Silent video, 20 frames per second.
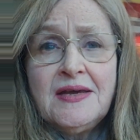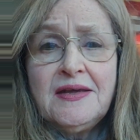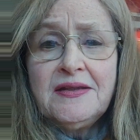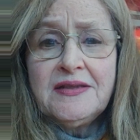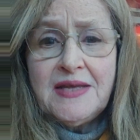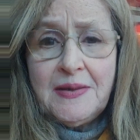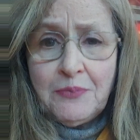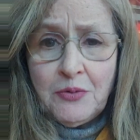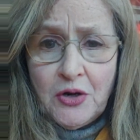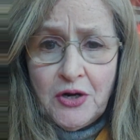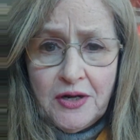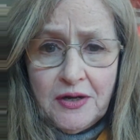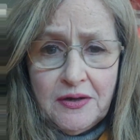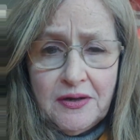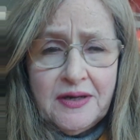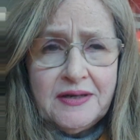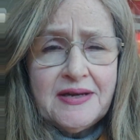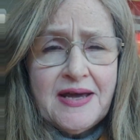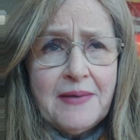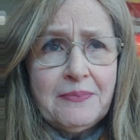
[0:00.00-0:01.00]
They brought
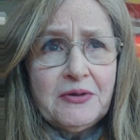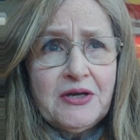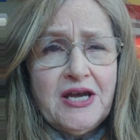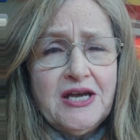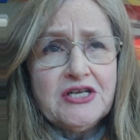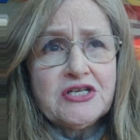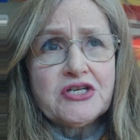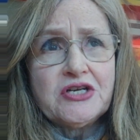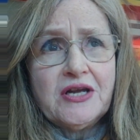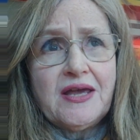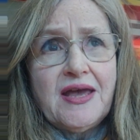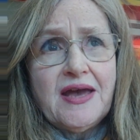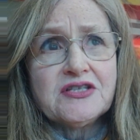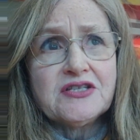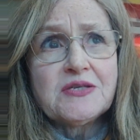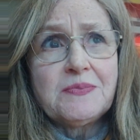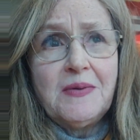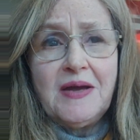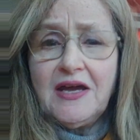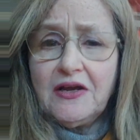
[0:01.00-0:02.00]
an application
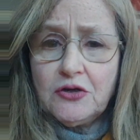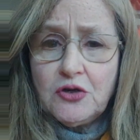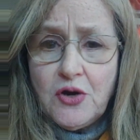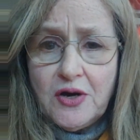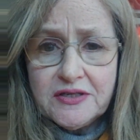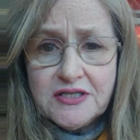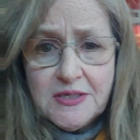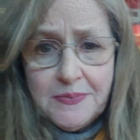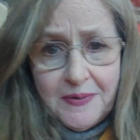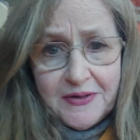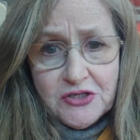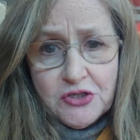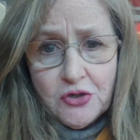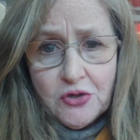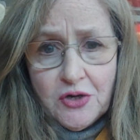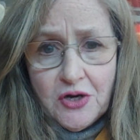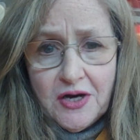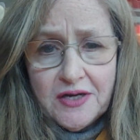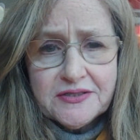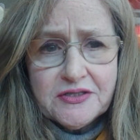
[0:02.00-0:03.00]
against me and got special
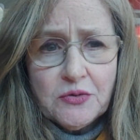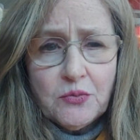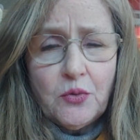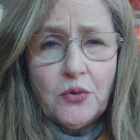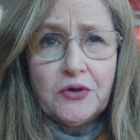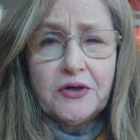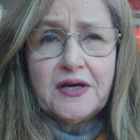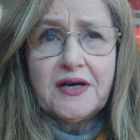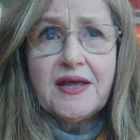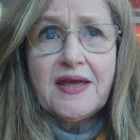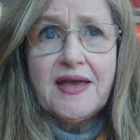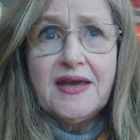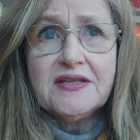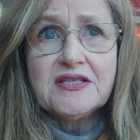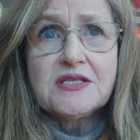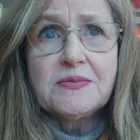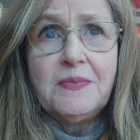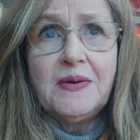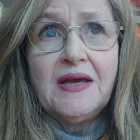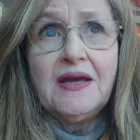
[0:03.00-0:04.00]
costs awarded
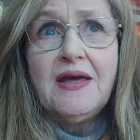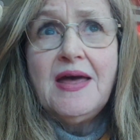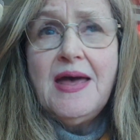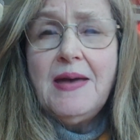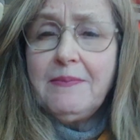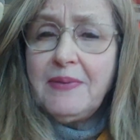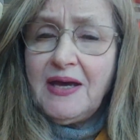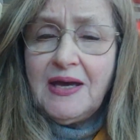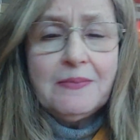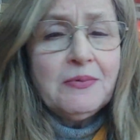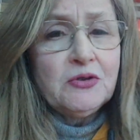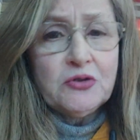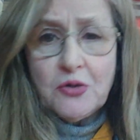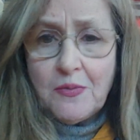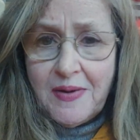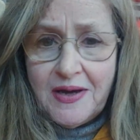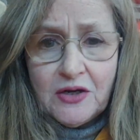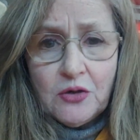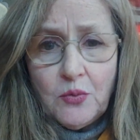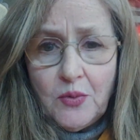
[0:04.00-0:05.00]
against me, payable no
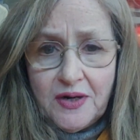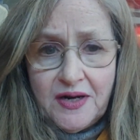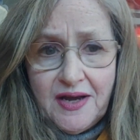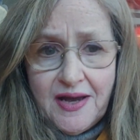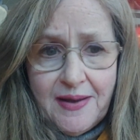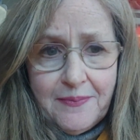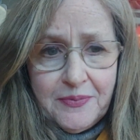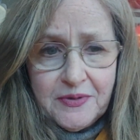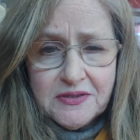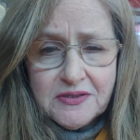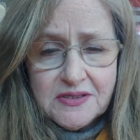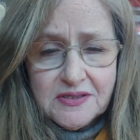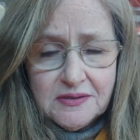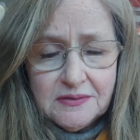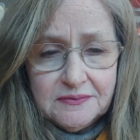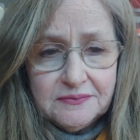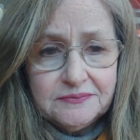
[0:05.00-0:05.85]
matter what happens.